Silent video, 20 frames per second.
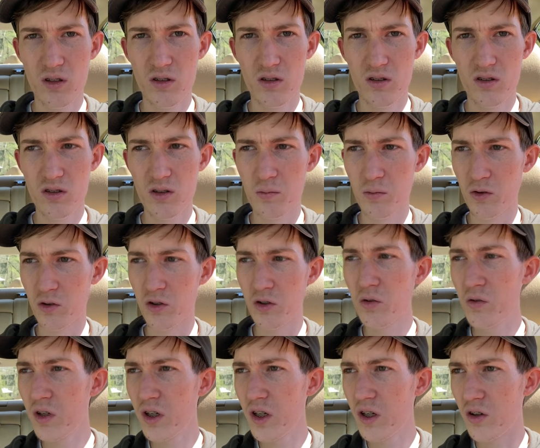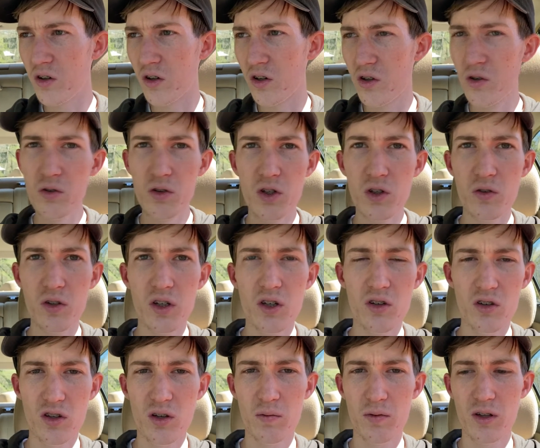similar unit or a new unit or
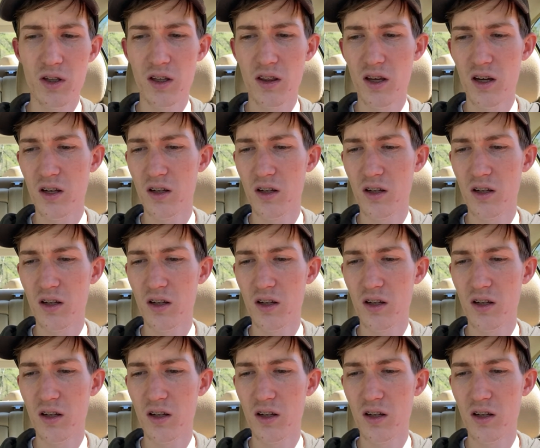something like that?